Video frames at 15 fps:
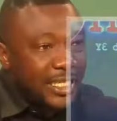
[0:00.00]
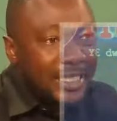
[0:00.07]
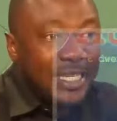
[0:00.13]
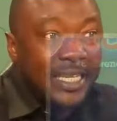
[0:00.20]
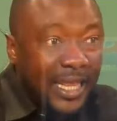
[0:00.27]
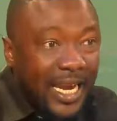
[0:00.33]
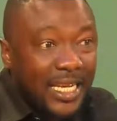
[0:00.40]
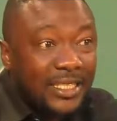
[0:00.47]

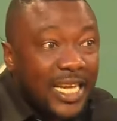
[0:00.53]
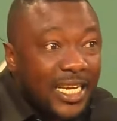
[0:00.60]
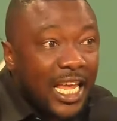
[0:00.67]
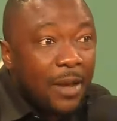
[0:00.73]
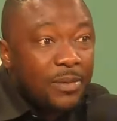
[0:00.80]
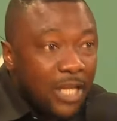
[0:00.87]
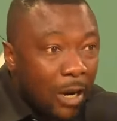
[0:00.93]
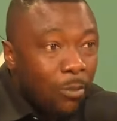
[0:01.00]
international
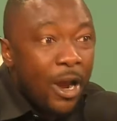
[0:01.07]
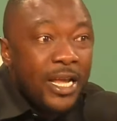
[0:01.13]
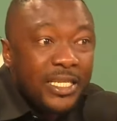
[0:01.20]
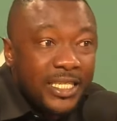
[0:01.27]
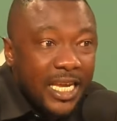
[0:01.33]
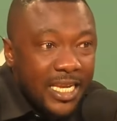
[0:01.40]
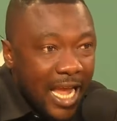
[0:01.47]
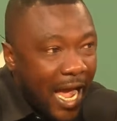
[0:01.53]
games are where it's
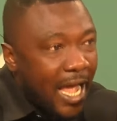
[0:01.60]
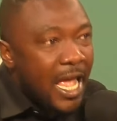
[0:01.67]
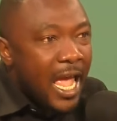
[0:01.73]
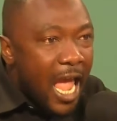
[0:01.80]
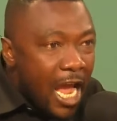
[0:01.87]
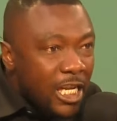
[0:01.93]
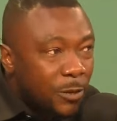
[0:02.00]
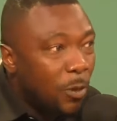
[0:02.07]
in ya,
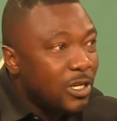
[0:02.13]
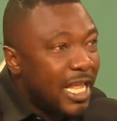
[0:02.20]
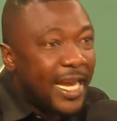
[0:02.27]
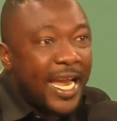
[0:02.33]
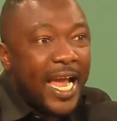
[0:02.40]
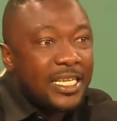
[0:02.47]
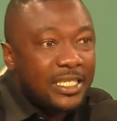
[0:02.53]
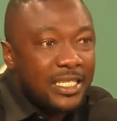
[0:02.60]
expose the
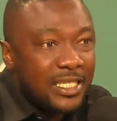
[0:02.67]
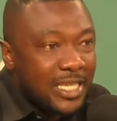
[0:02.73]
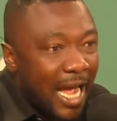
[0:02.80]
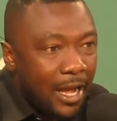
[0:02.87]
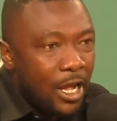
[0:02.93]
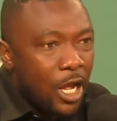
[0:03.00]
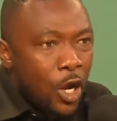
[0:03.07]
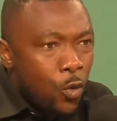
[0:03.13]
guys in ya.